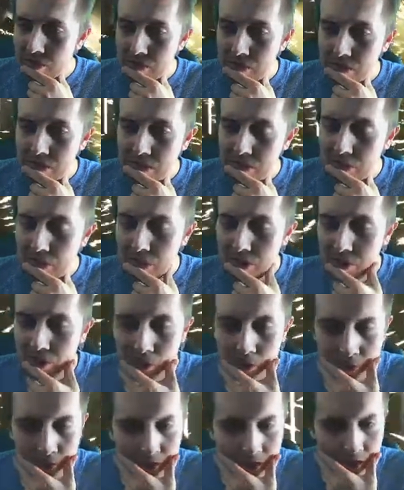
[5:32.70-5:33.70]
It's just
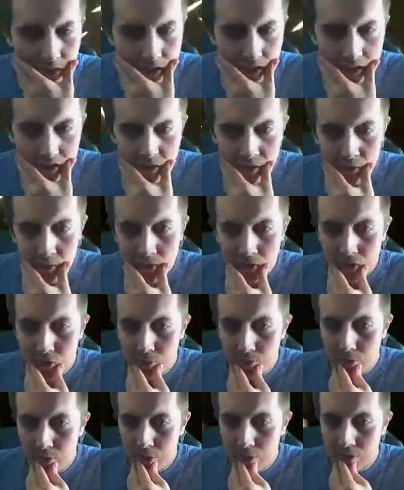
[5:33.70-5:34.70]
not uh, it's not one of those
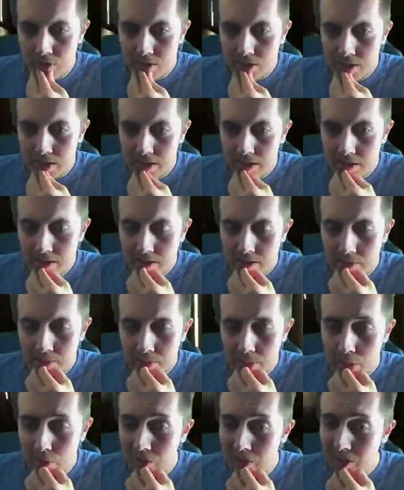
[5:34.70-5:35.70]
blues, is it?
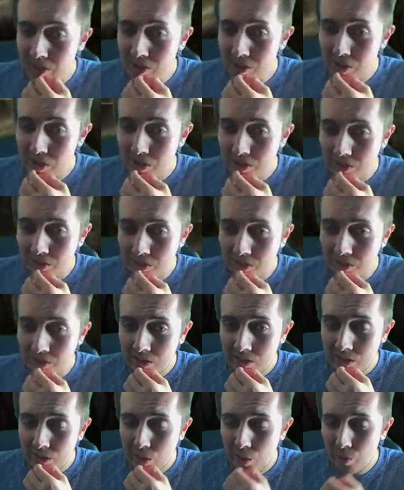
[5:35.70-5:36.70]
Polish.
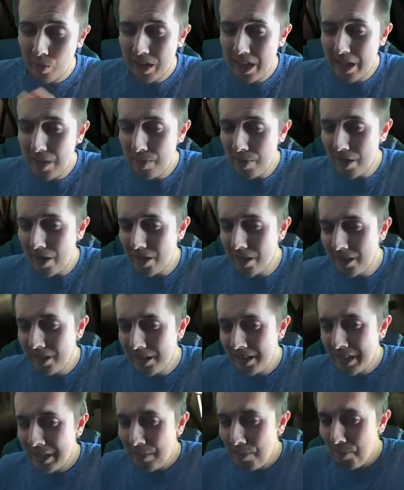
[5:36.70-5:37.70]
Goalkeeper.
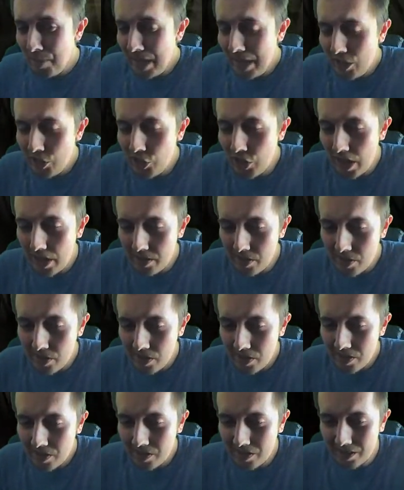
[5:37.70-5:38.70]
Big
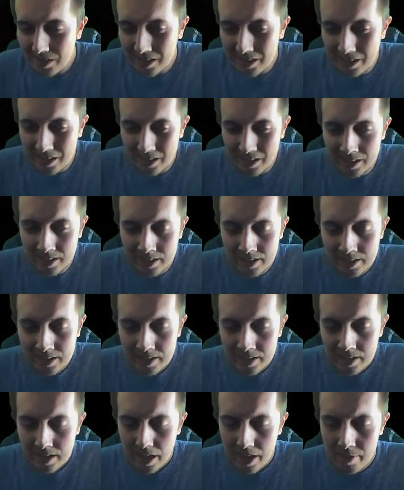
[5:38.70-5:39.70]
Shezers. Ah.
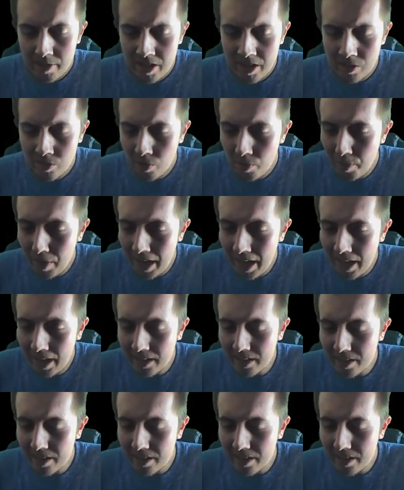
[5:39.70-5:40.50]
I mean, it's not bad.